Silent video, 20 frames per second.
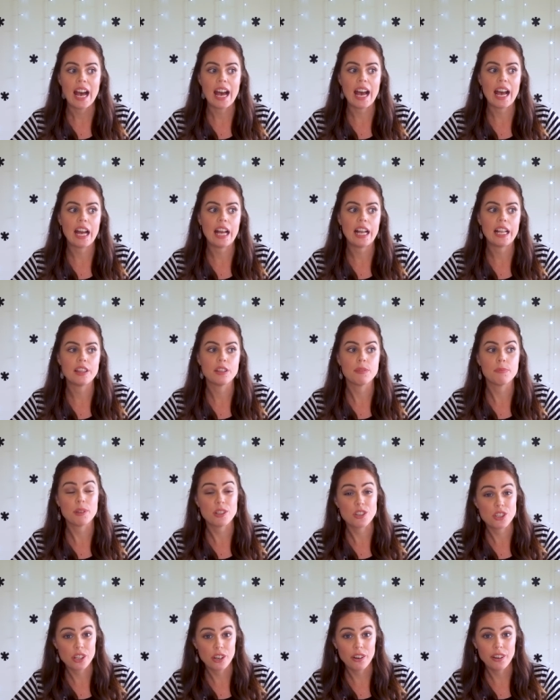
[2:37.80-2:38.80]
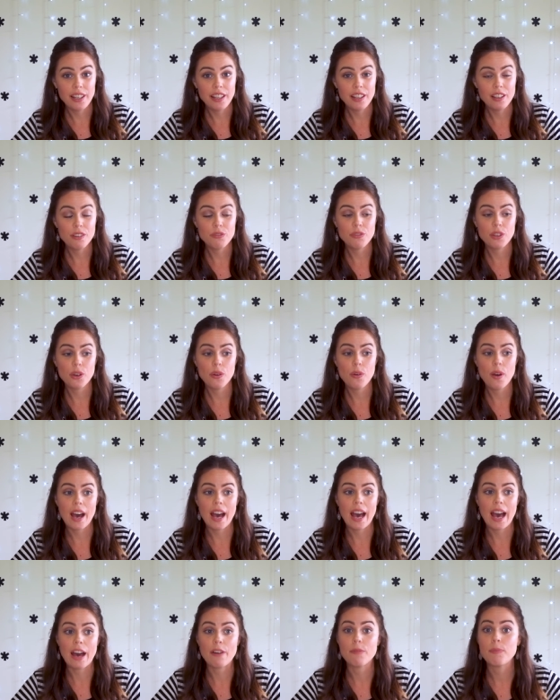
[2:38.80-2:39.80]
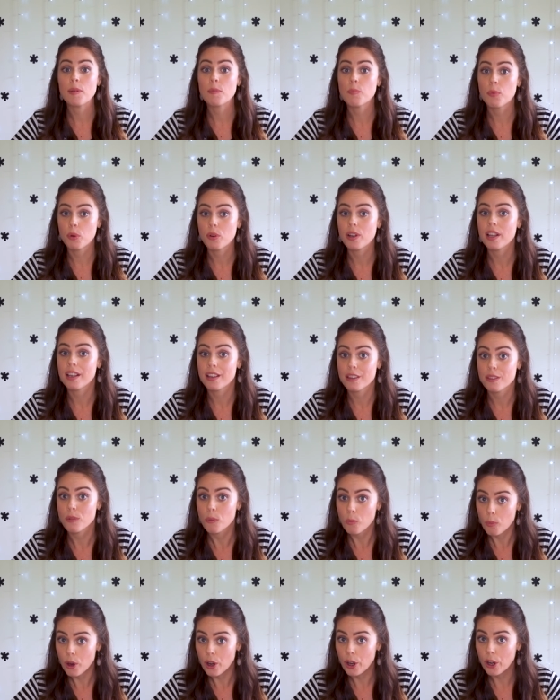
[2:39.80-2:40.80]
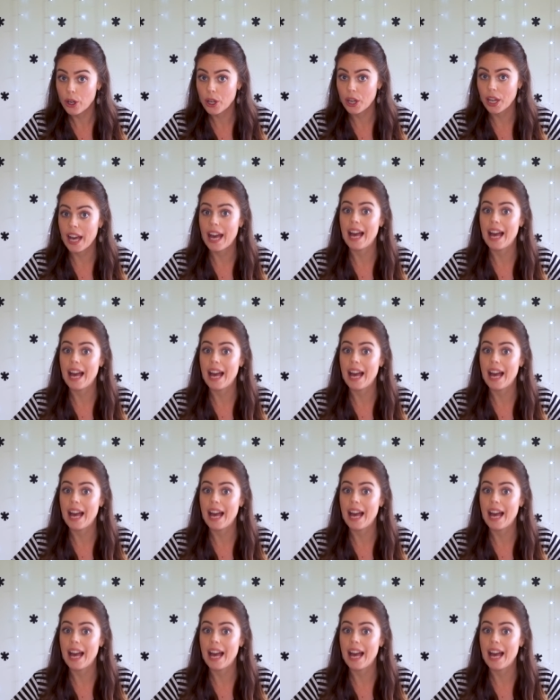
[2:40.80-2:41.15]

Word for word: and the majority of you have been putting in the work,